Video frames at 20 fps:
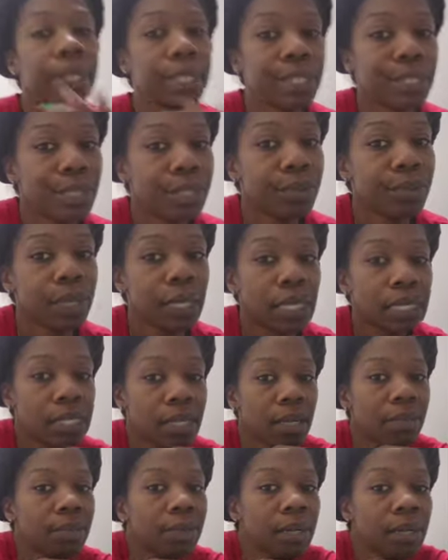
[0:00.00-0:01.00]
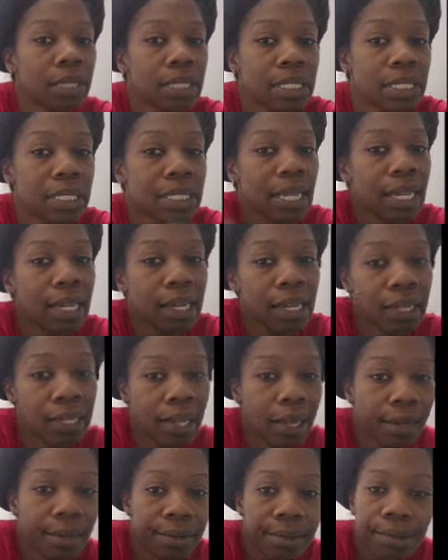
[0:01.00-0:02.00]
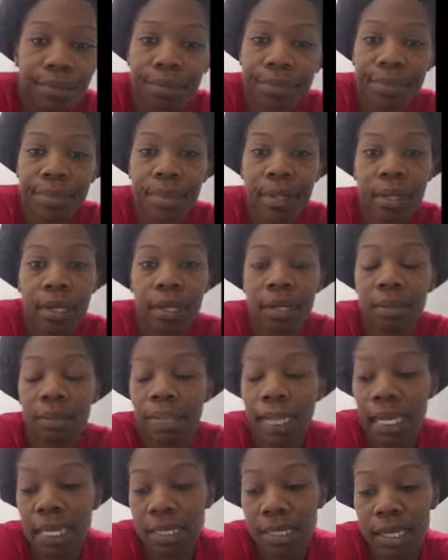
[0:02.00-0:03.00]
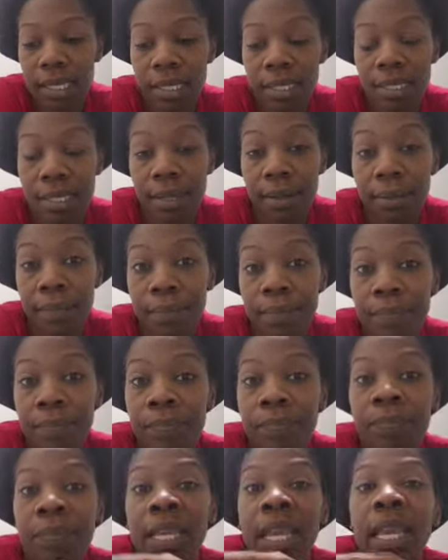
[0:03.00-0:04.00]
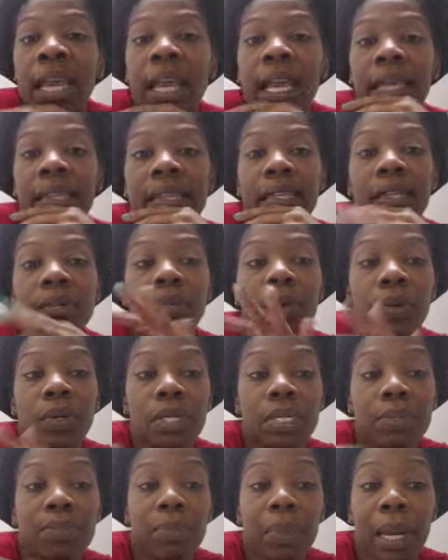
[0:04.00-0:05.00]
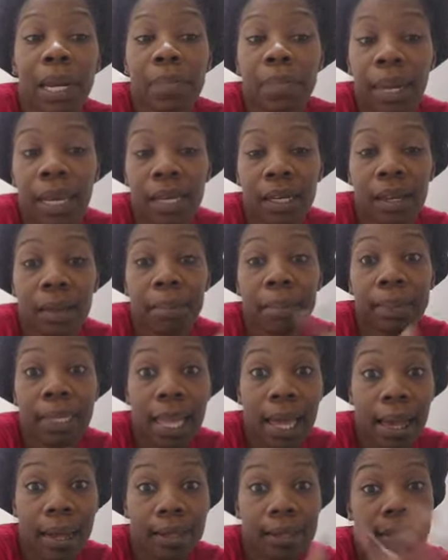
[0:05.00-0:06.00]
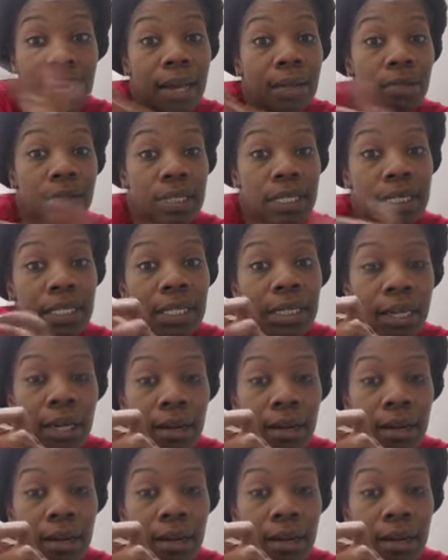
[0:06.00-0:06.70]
to do is I'm going to sand out the case that it's in. And then I'm going to spray paint it black. The